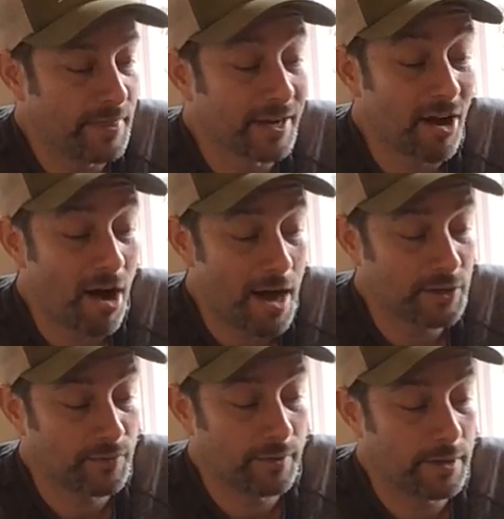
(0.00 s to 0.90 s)
The
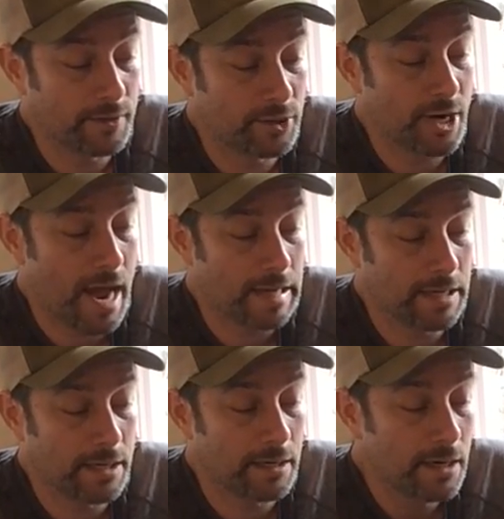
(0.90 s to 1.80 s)
cost for this
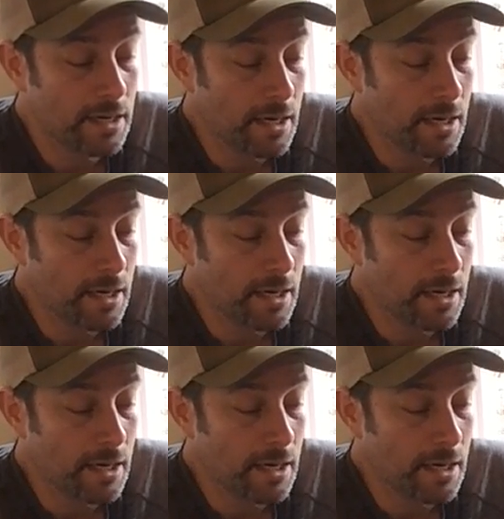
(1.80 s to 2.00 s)
jacket